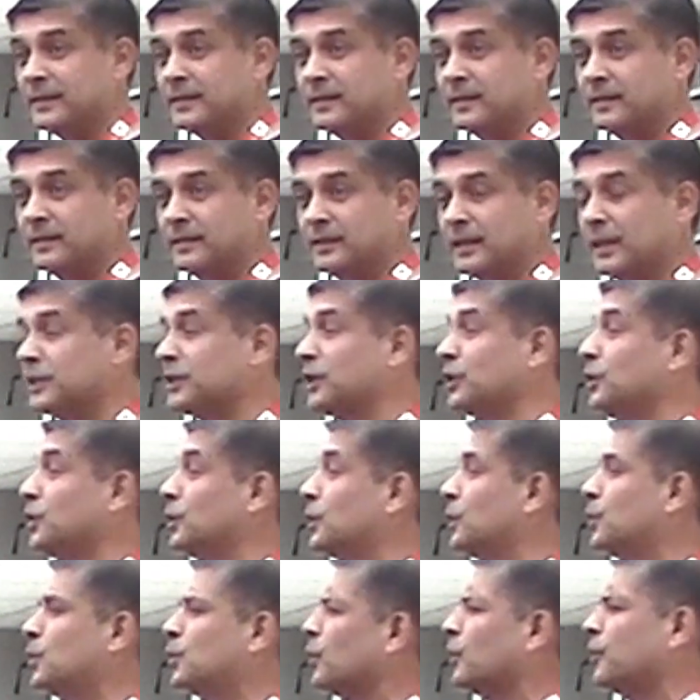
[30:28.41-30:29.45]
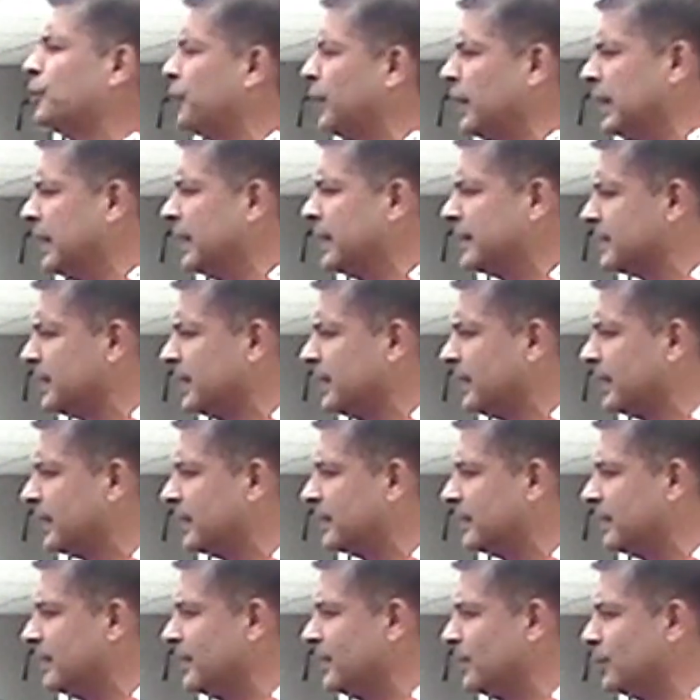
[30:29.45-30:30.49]
Such a good feeling, isn't
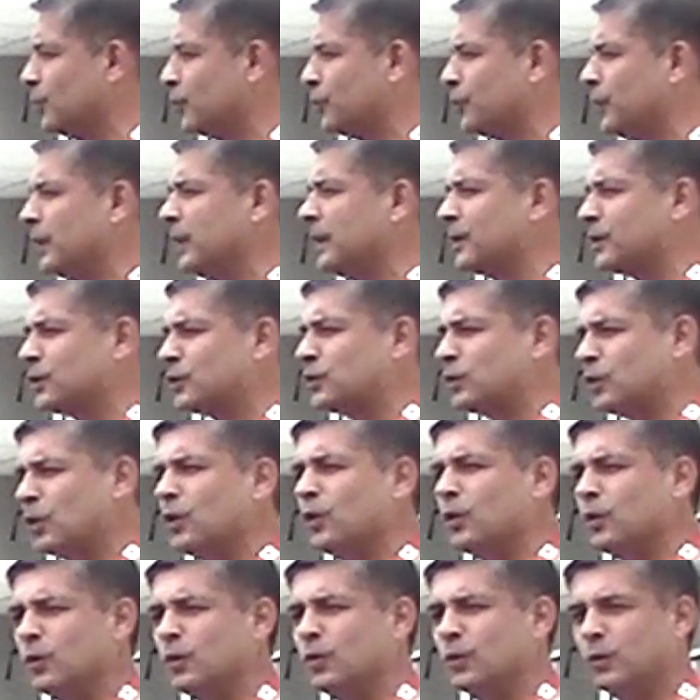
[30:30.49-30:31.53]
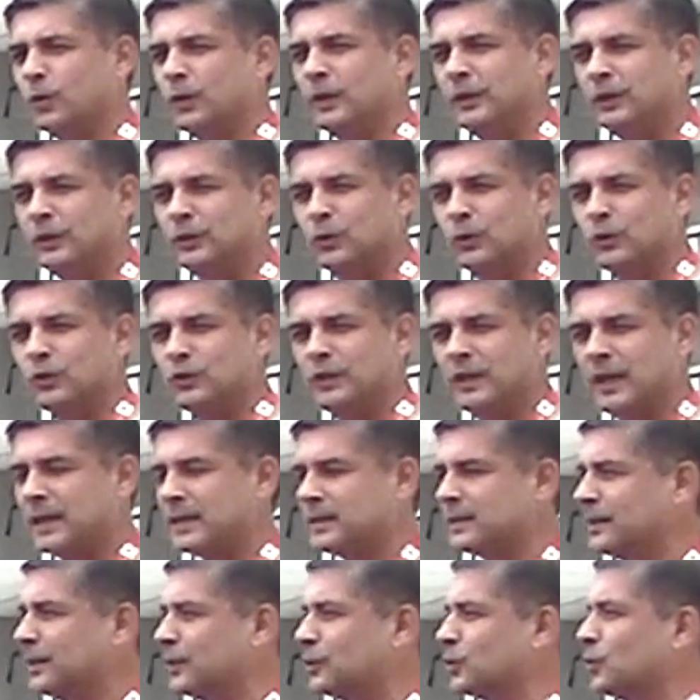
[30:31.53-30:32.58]
it? You feel so
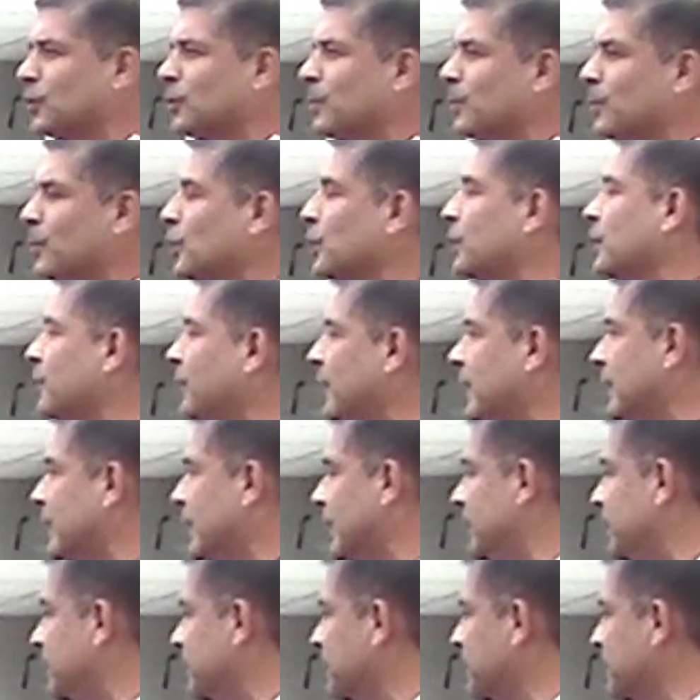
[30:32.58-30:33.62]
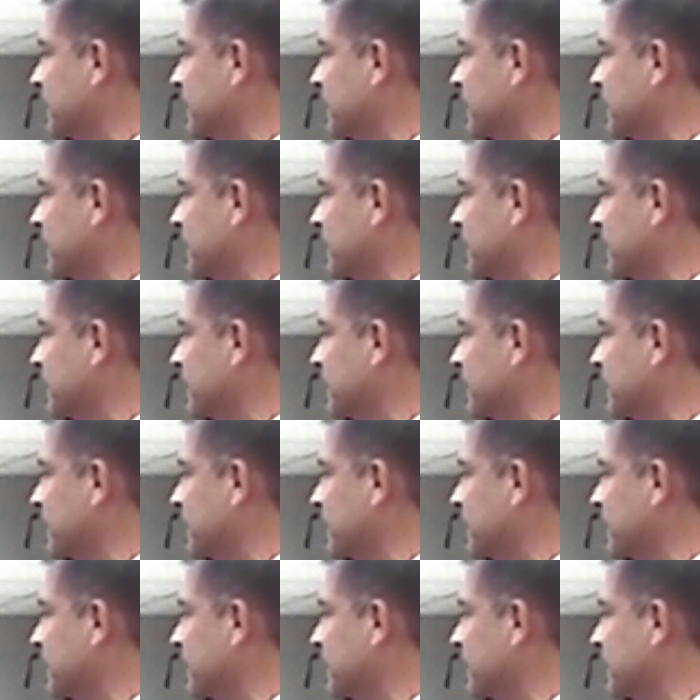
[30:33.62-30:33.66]
enthusiastic, so motivated.